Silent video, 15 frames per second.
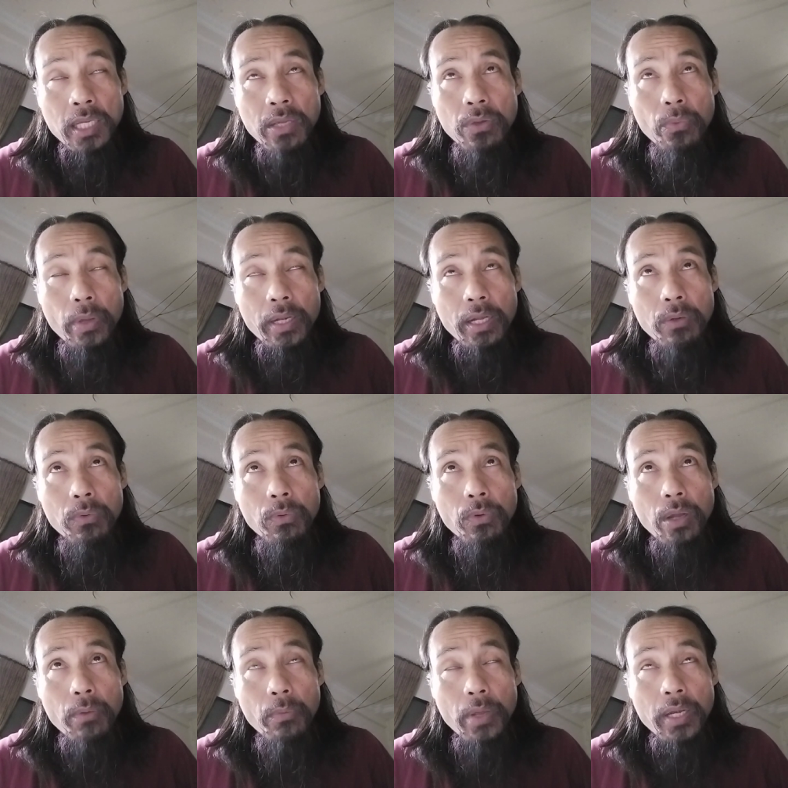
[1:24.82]
when I
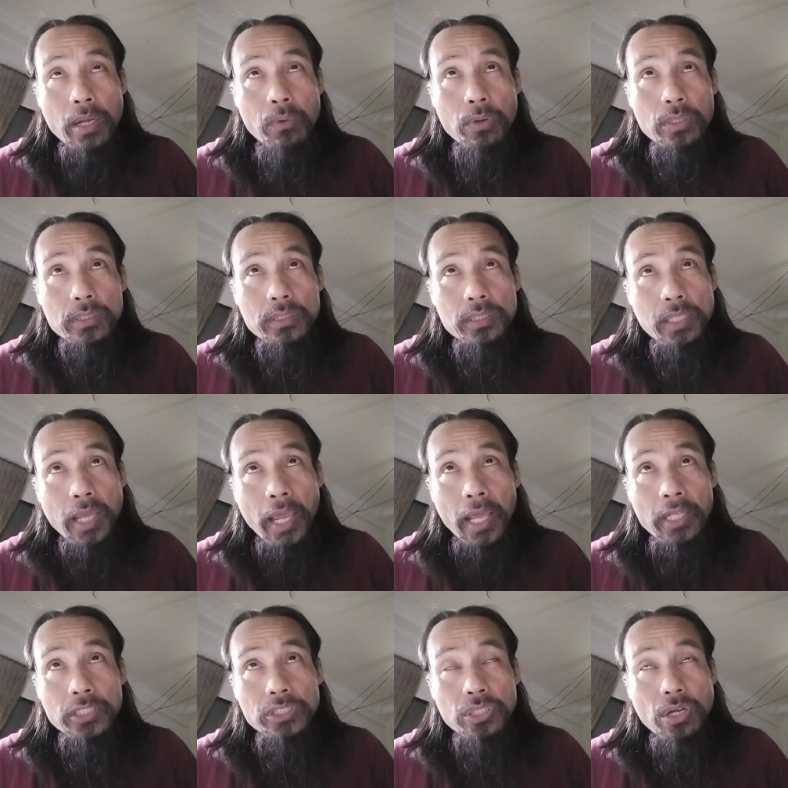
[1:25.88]
was the
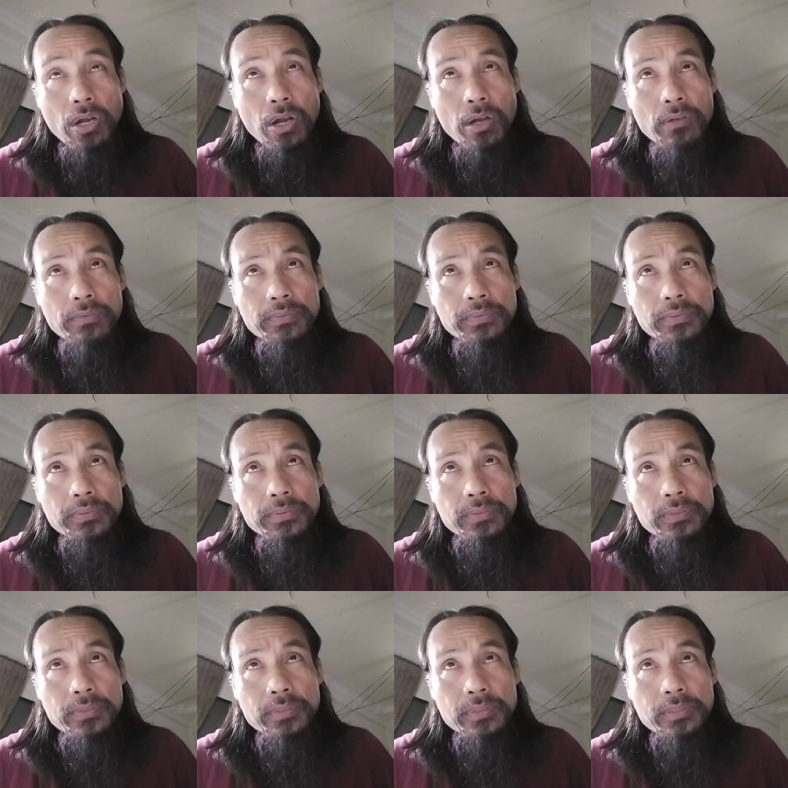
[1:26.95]
age of
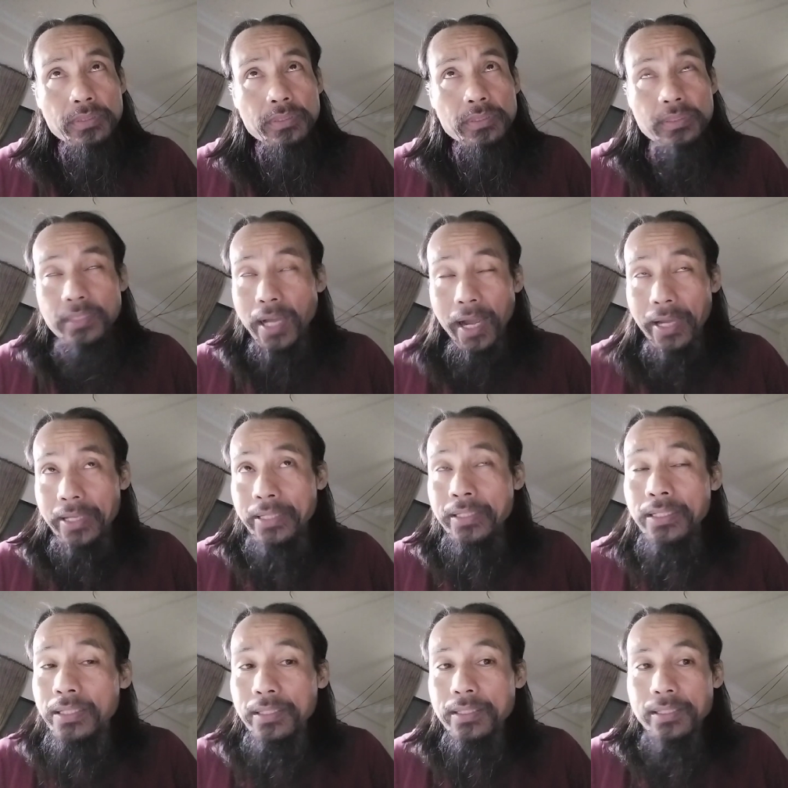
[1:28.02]
9.
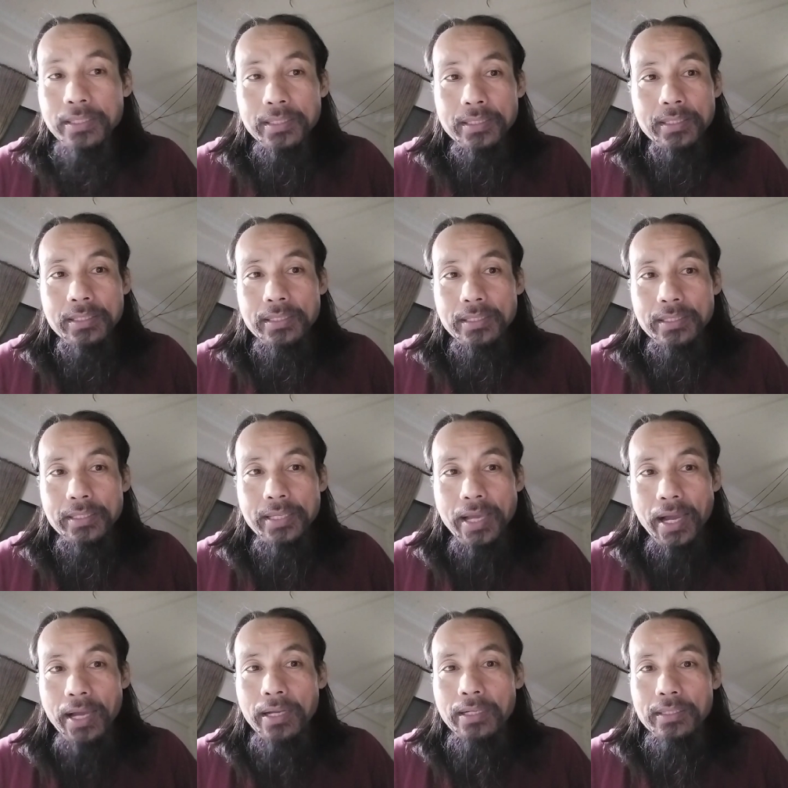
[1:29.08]

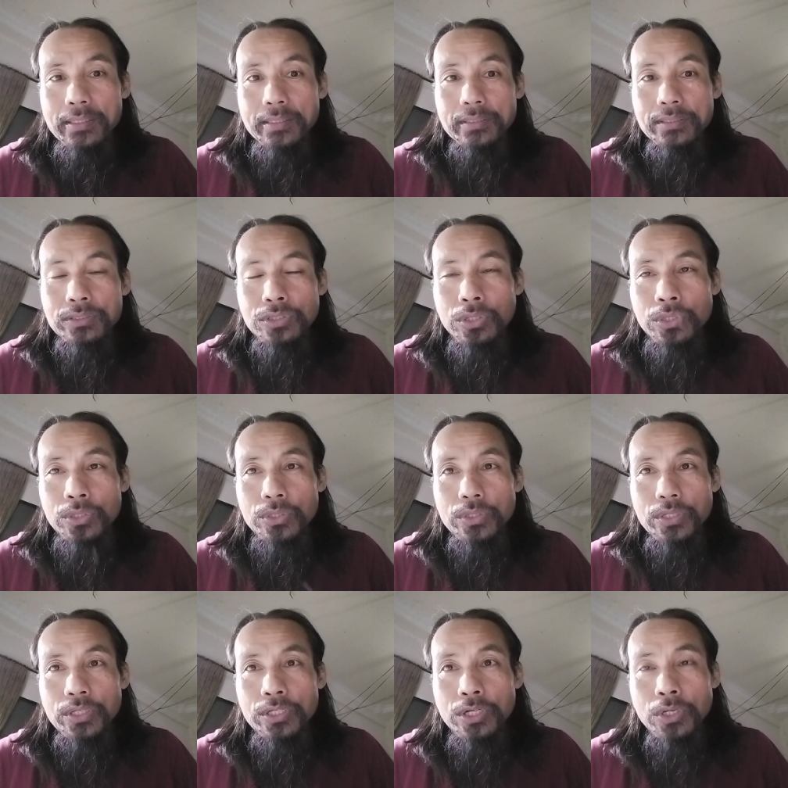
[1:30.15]
Yeah. So
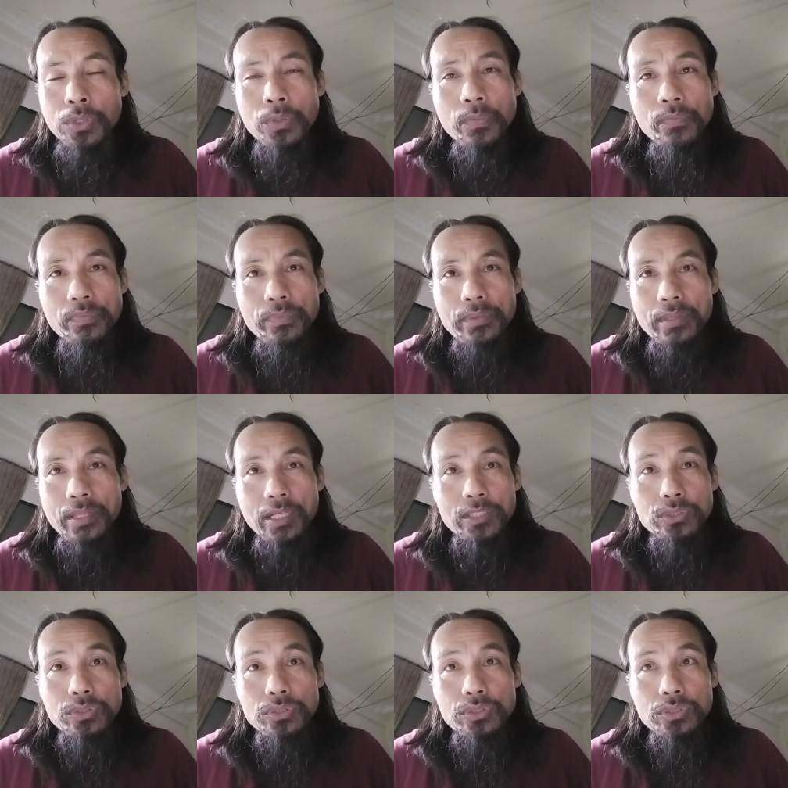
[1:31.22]

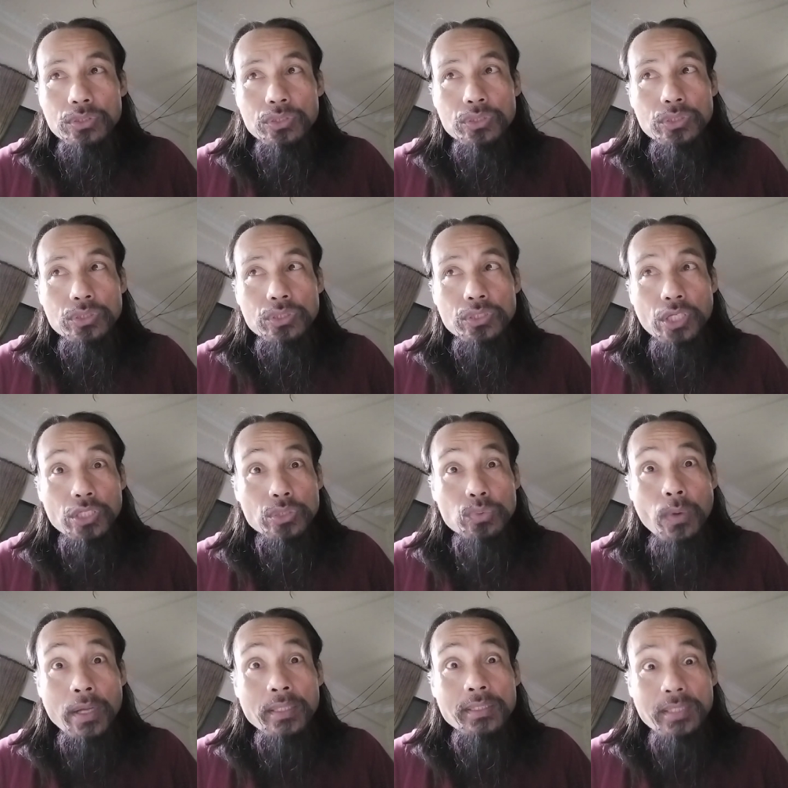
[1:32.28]
there's
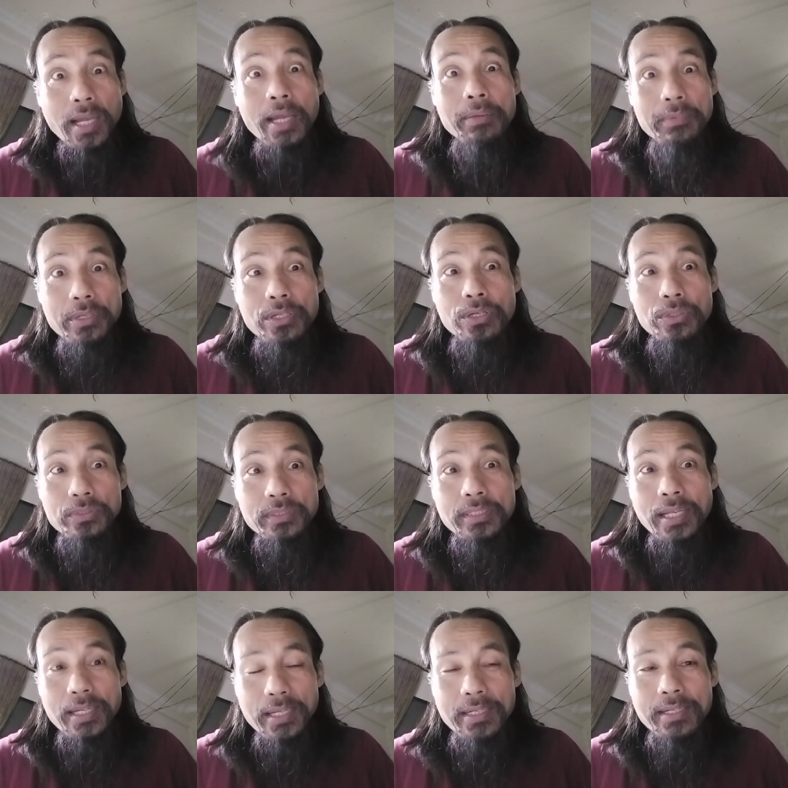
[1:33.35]
one time,
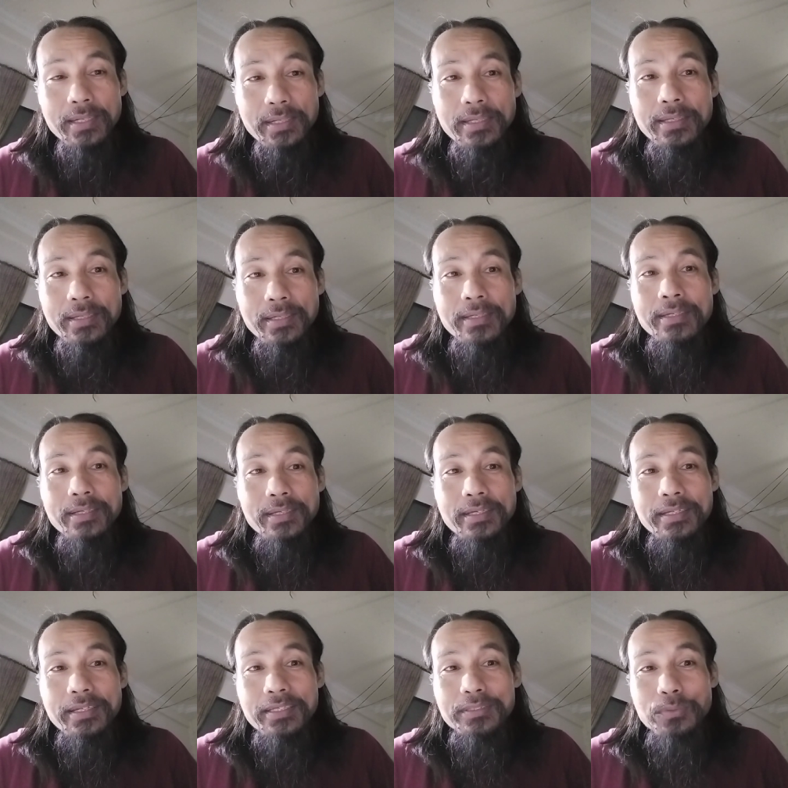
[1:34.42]
Celine,
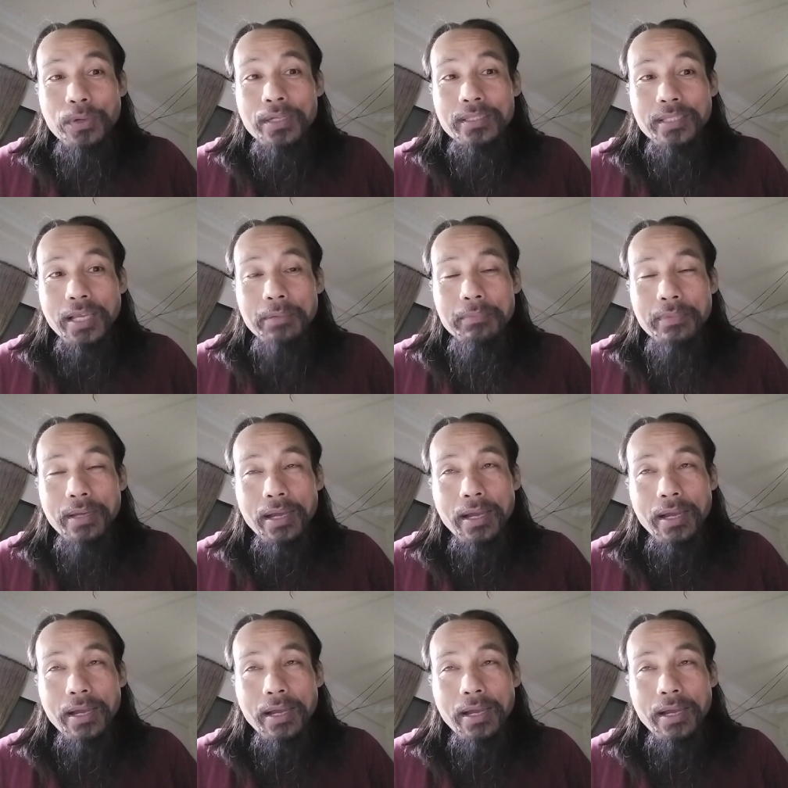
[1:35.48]
there's one time,